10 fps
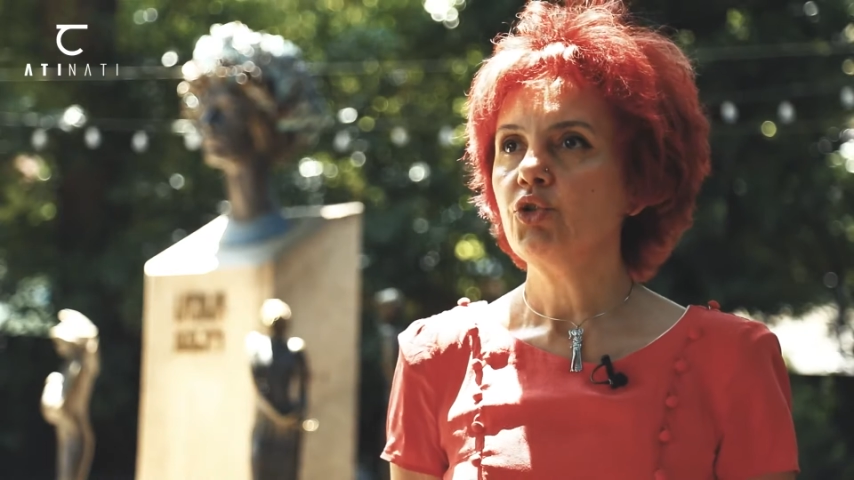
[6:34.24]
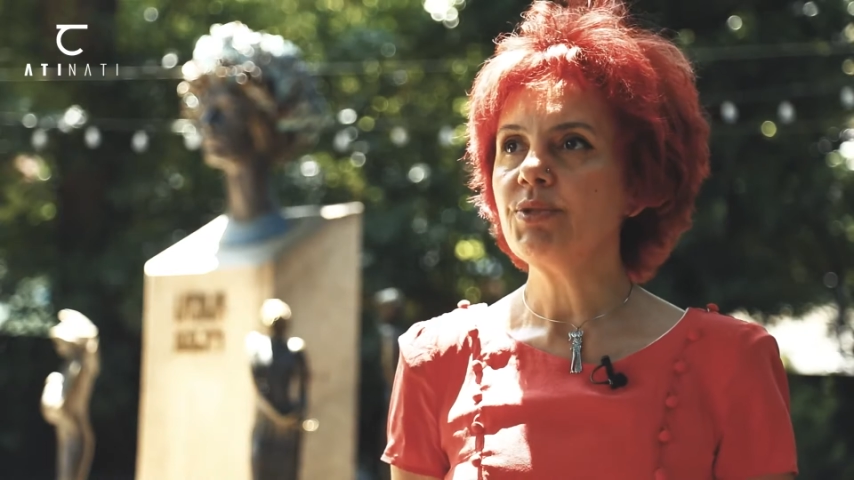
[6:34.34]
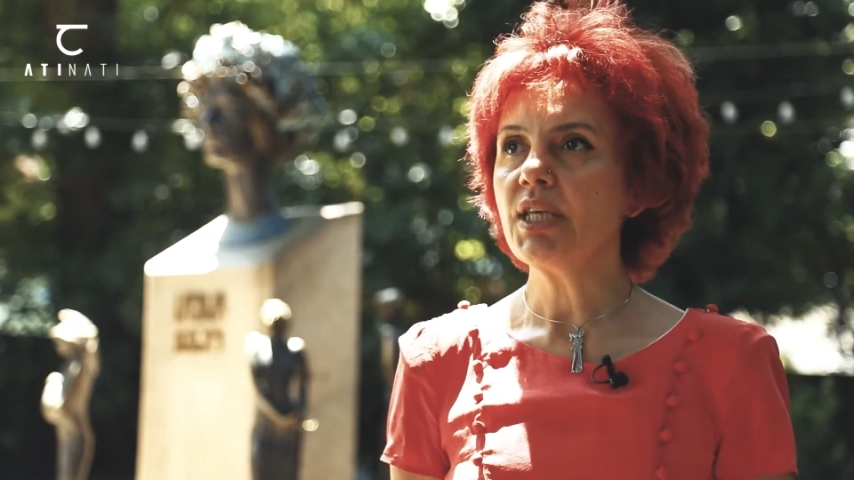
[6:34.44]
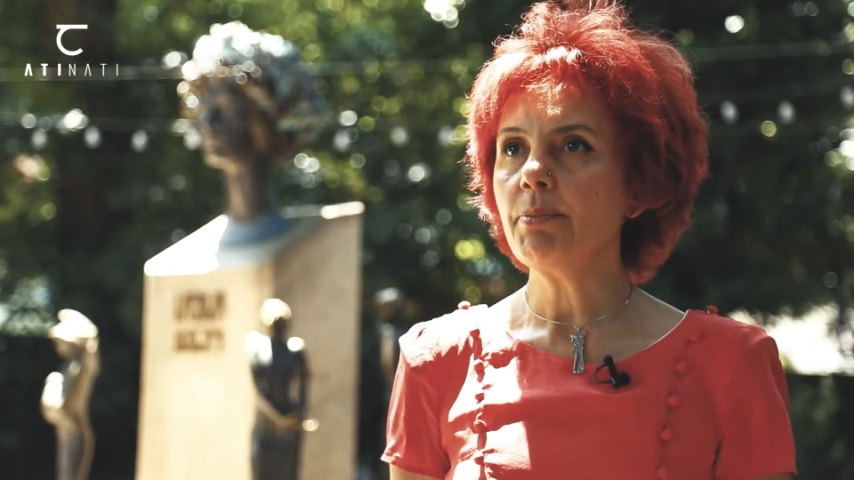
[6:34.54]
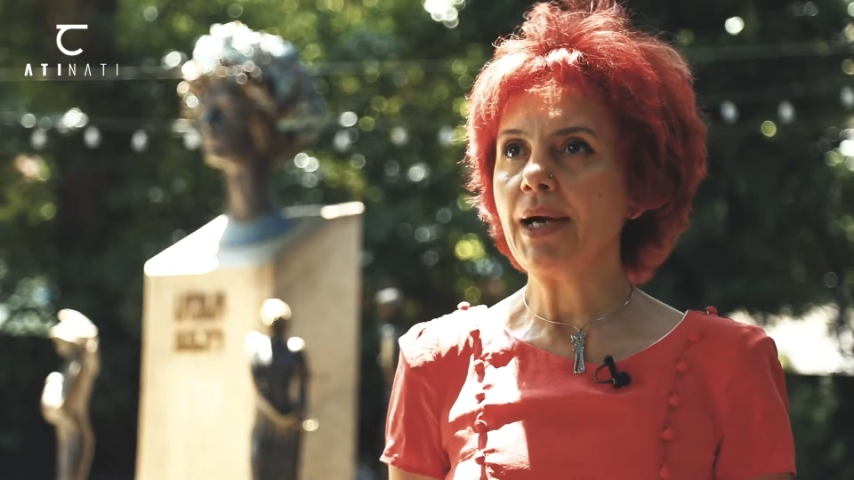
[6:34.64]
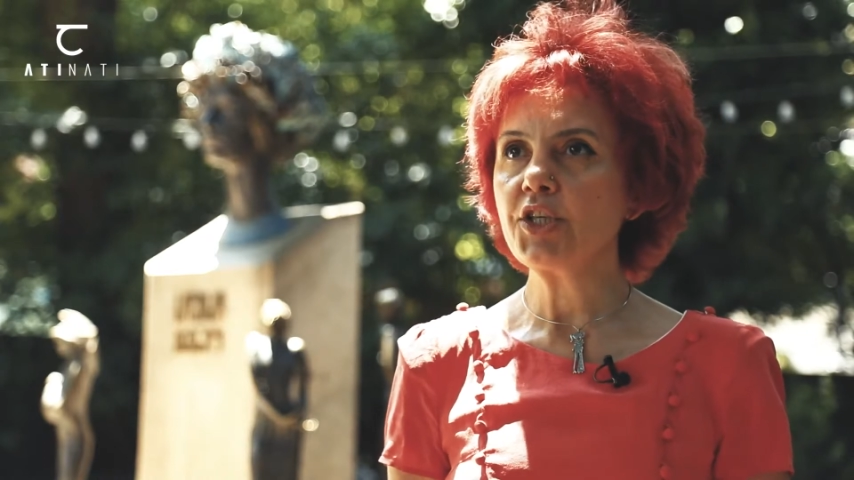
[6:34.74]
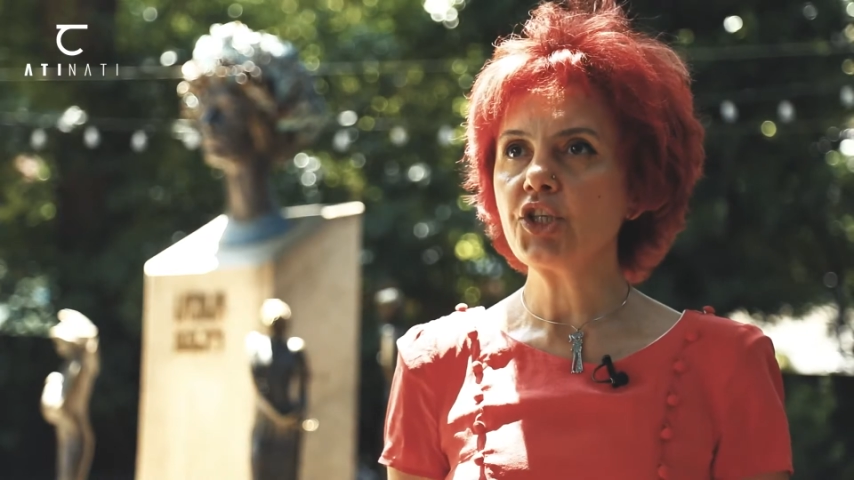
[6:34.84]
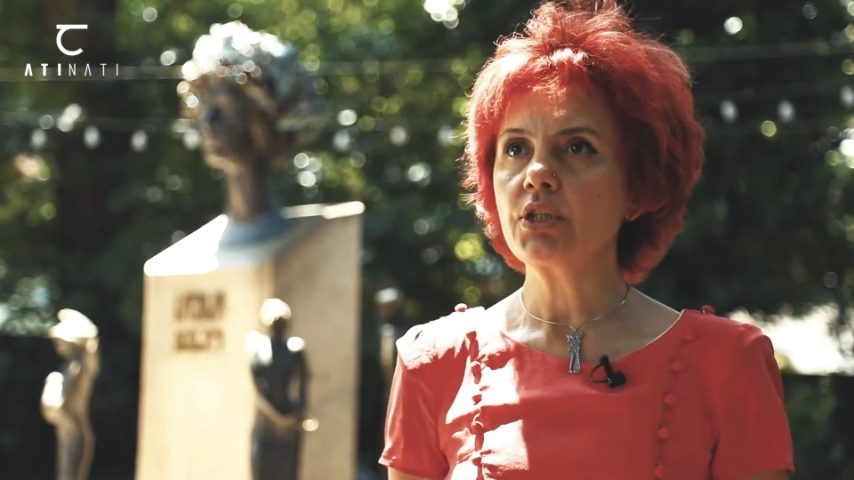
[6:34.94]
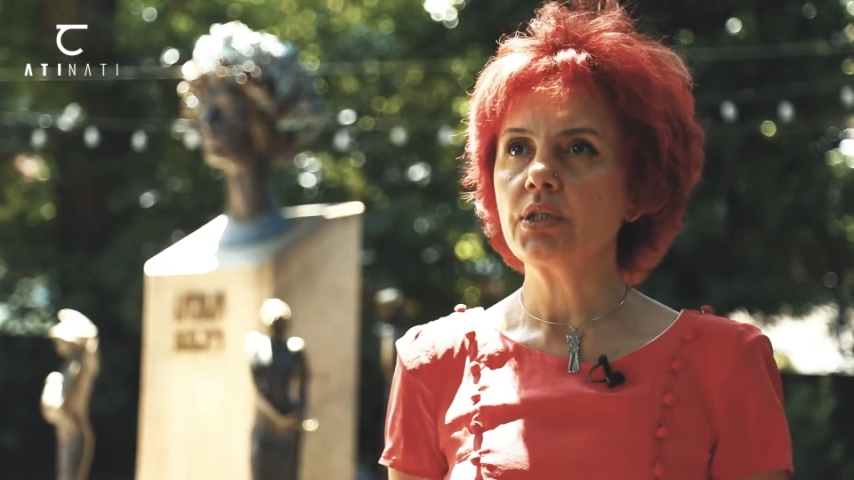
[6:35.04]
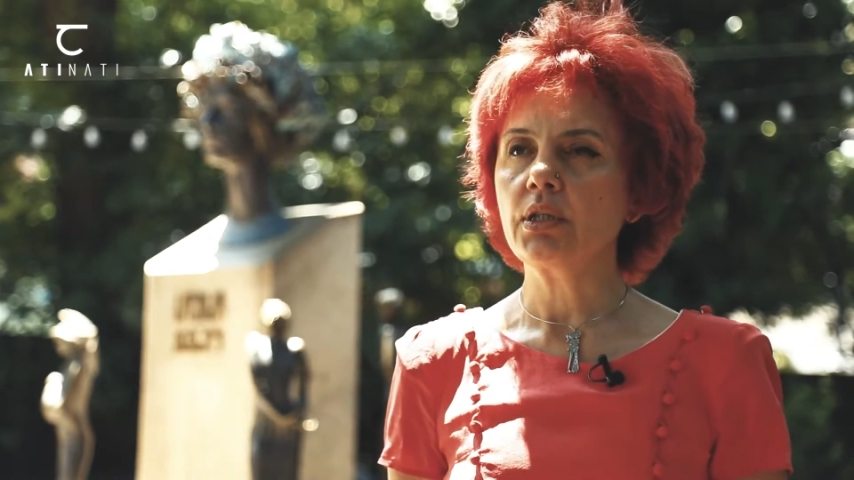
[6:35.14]
However,
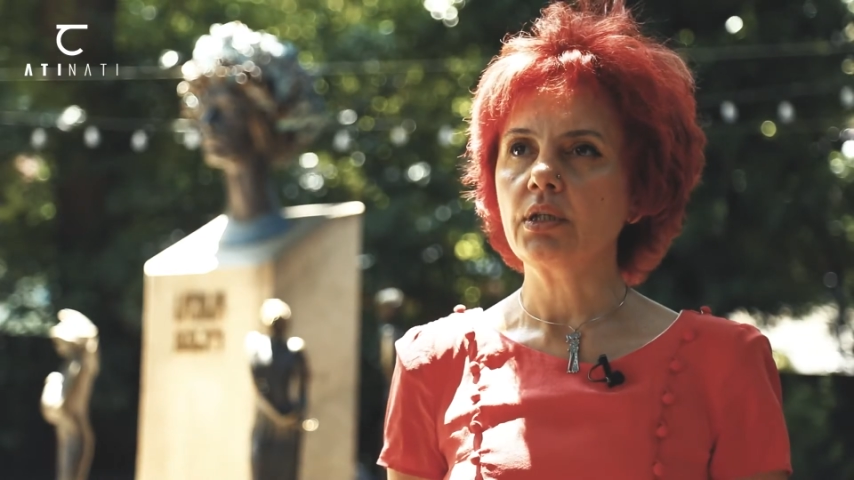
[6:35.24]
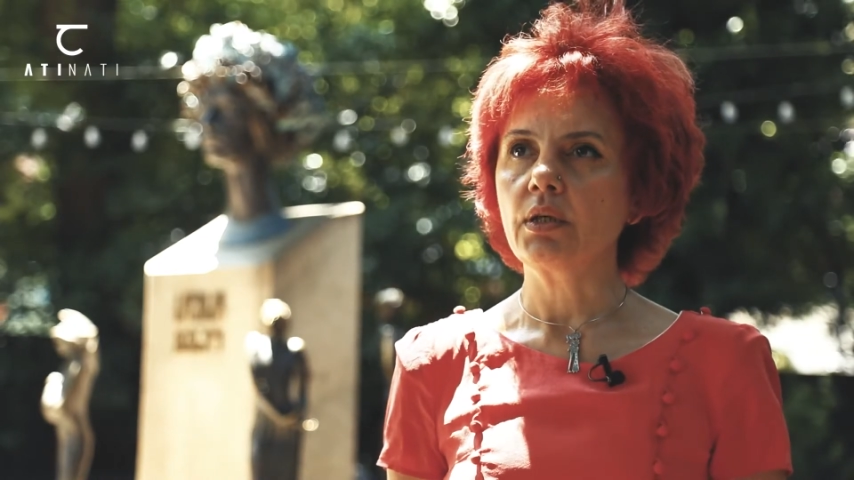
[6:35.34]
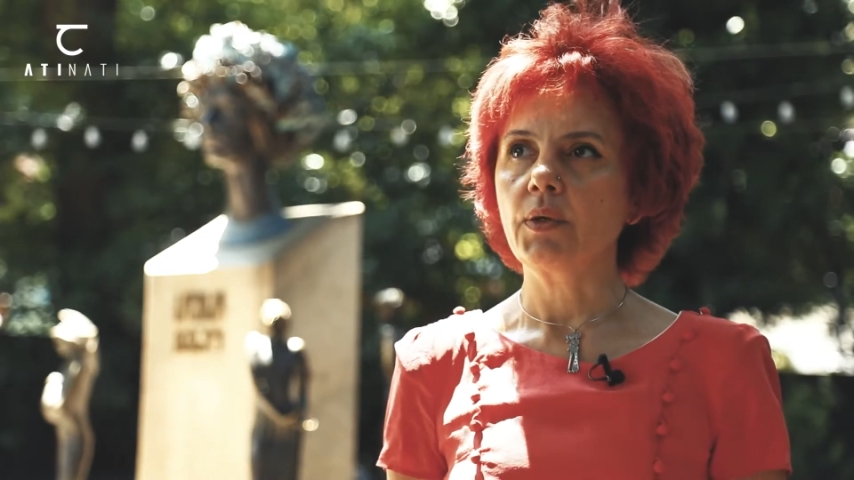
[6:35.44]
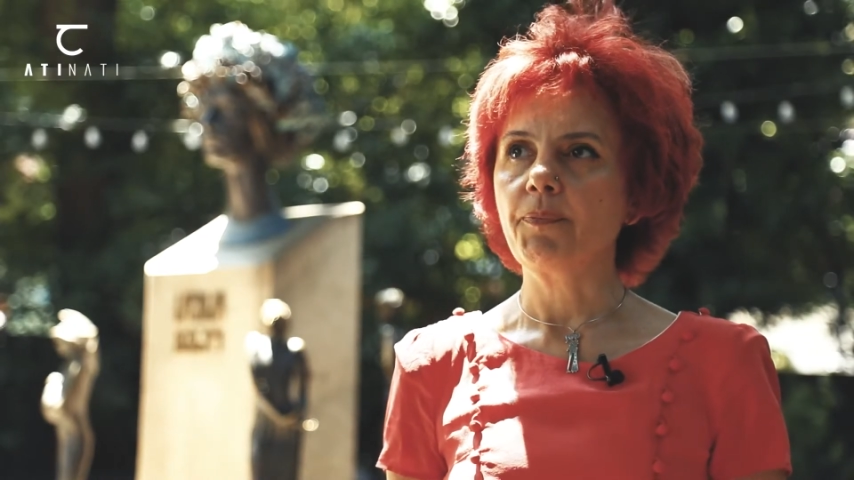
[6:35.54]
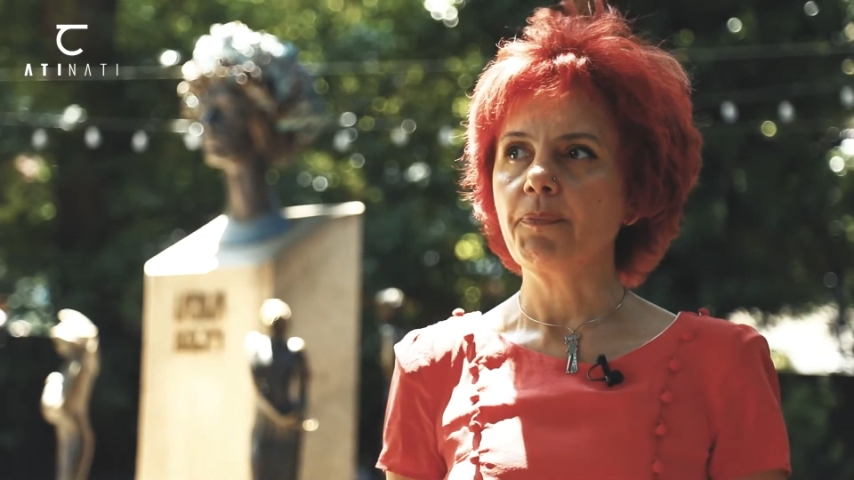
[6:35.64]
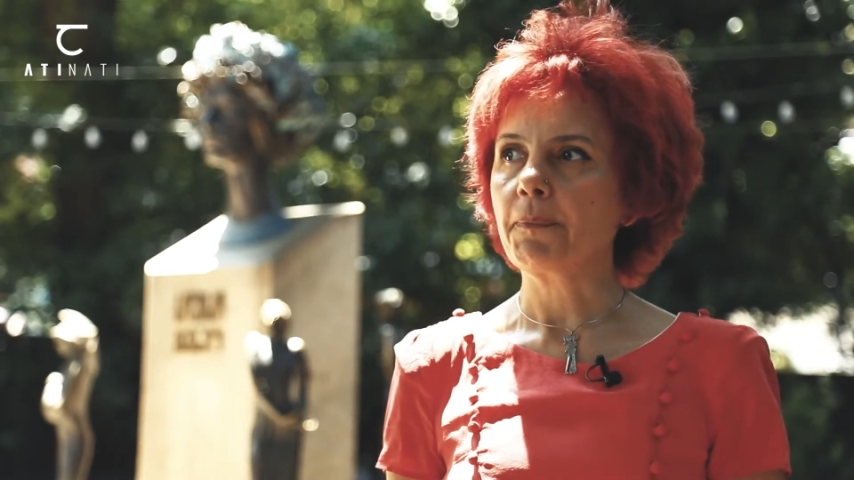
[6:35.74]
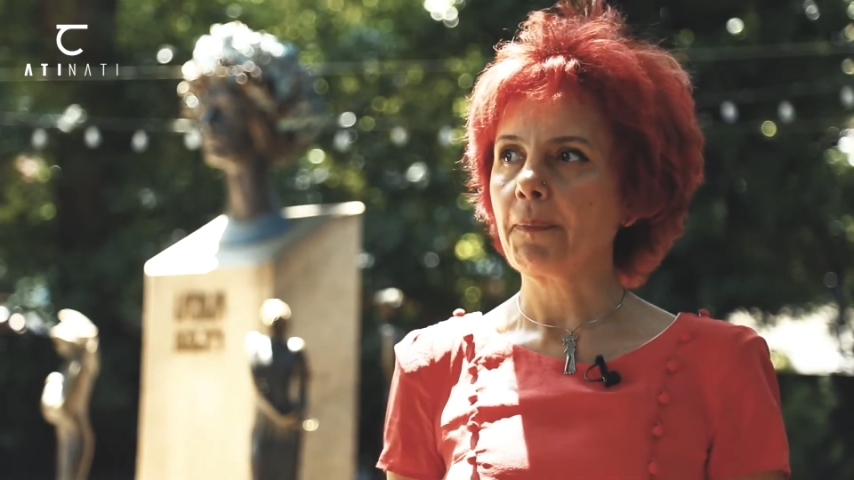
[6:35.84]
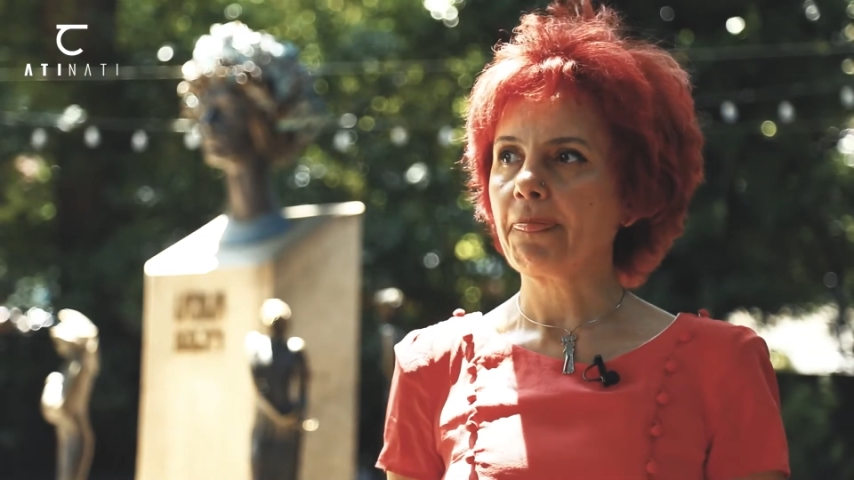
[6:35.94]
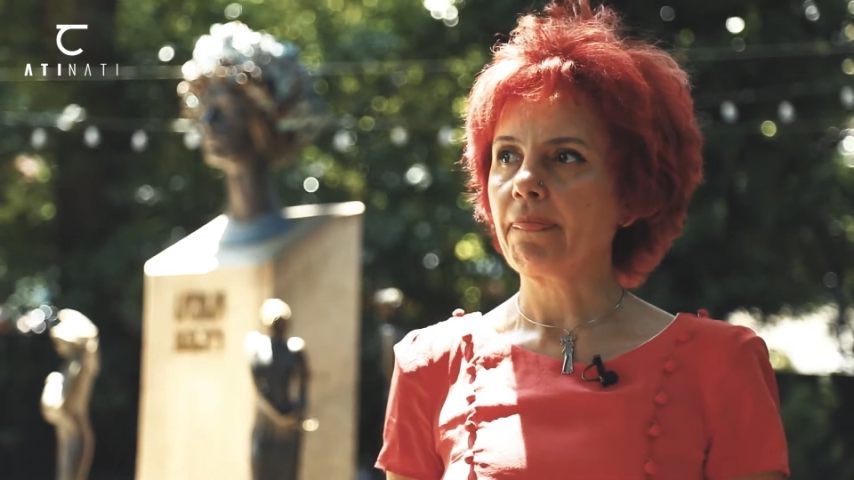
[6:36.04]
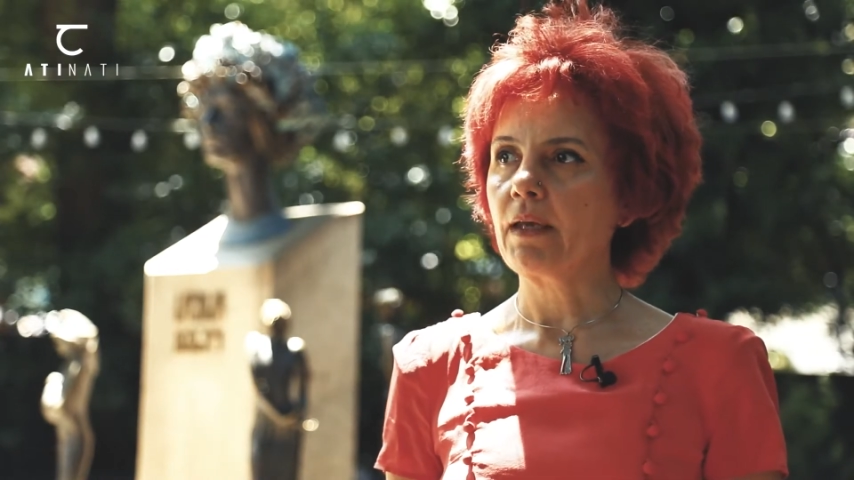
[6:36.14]

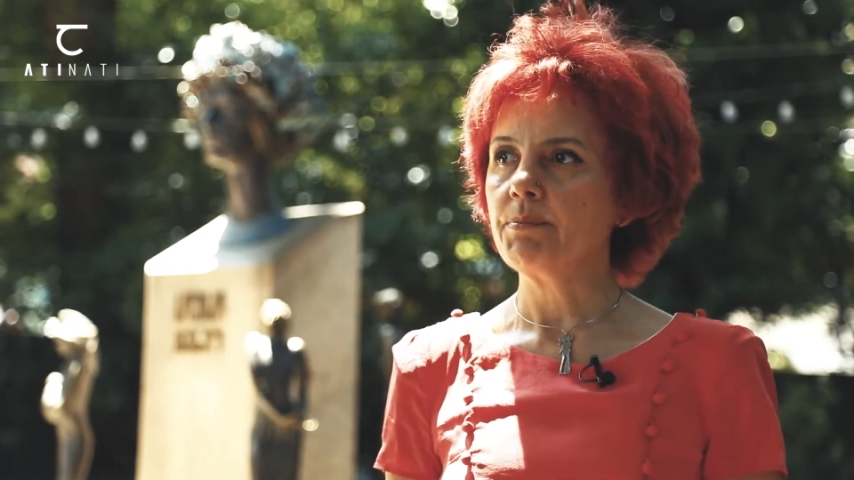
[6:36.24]
his